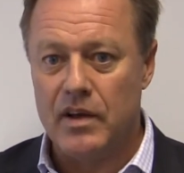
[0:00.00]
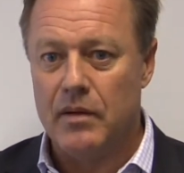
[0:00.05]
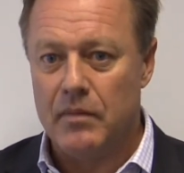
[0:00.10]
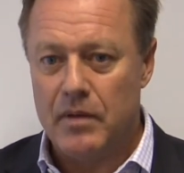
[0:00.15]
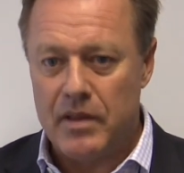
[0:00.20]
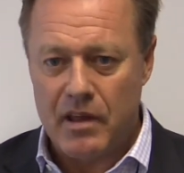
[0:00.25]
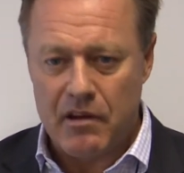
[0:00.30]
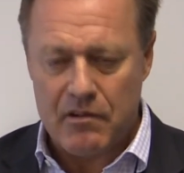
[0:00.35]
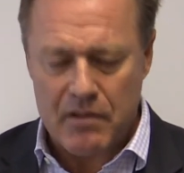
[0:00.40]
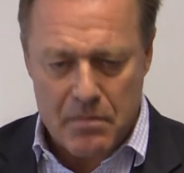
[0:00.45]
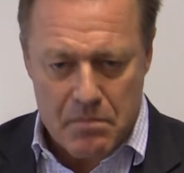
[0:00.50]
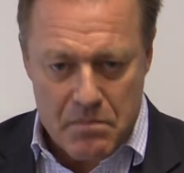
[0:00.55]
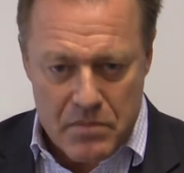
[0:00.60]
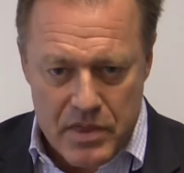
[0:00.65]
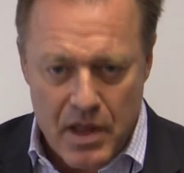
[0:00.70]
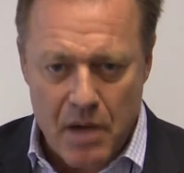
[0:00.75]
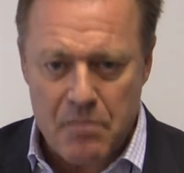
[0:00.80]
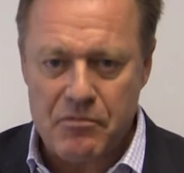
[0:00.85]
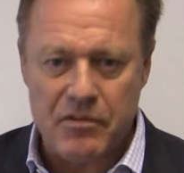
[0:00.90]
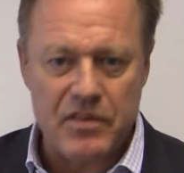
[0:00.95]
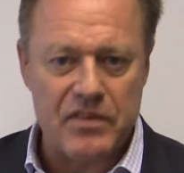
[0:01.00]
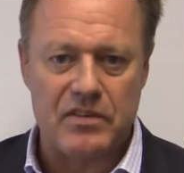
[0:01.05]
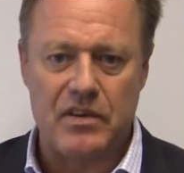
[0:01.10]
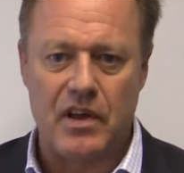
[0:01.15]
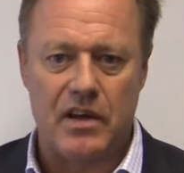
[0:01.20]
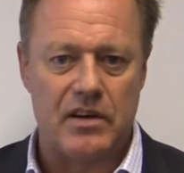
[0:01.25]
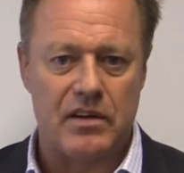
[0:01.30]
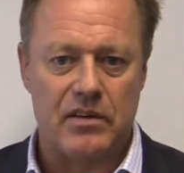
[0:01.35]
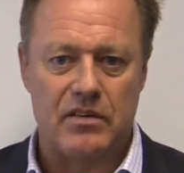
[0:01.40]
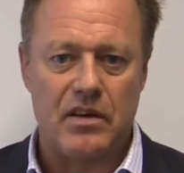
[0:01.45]
There are a number of
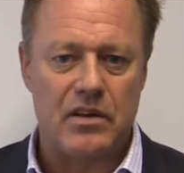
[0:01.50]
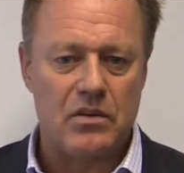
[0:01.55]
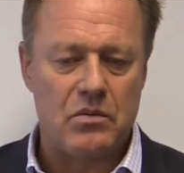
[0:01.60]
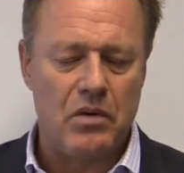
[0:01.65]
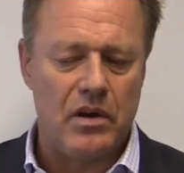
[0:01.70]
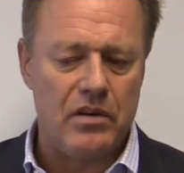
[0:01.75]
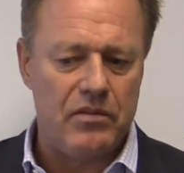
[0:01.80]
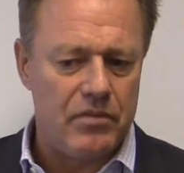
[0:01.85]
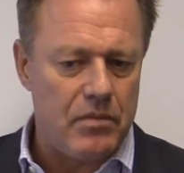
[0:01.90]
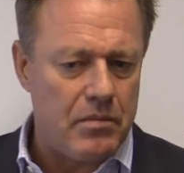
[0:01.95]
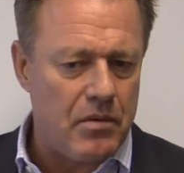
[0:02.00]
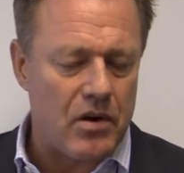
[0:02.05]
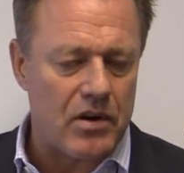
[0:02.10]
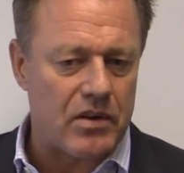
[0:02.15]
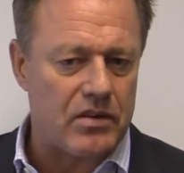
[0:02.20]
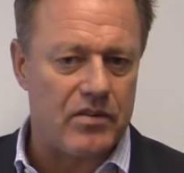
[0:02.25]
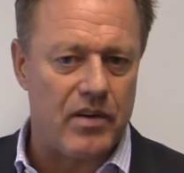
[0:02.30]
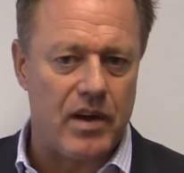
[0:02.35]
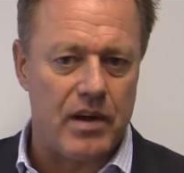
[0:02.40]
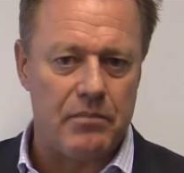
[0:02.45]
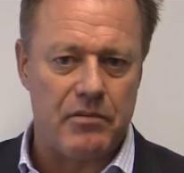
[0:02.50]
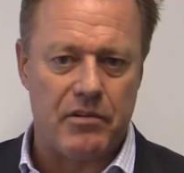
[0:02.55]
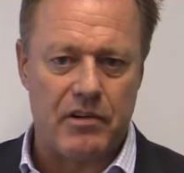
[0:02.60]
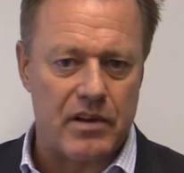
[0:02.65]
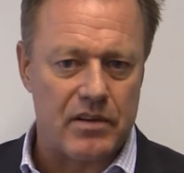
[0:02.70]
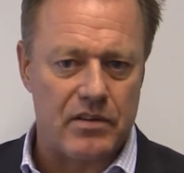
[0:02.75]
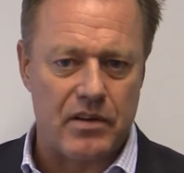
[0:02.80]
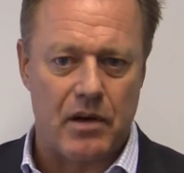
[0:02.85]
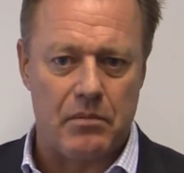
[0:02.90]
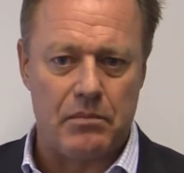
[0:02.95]
studies. There's one from Oxfam, for
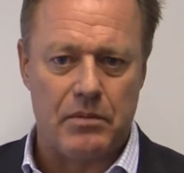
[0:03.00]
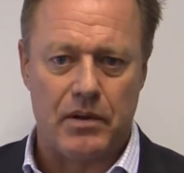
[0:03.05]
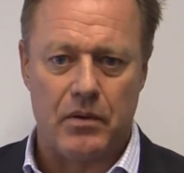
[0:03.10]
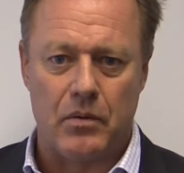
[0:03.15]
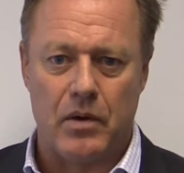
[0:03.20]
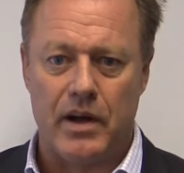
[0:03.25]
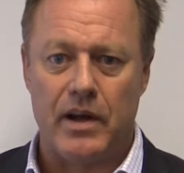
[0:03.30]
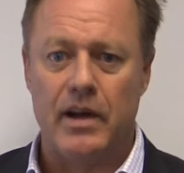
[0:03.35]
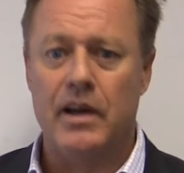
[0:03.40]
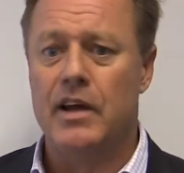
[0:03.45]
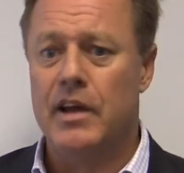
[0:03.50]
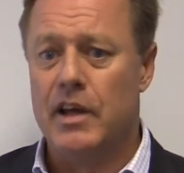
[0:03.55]
example, where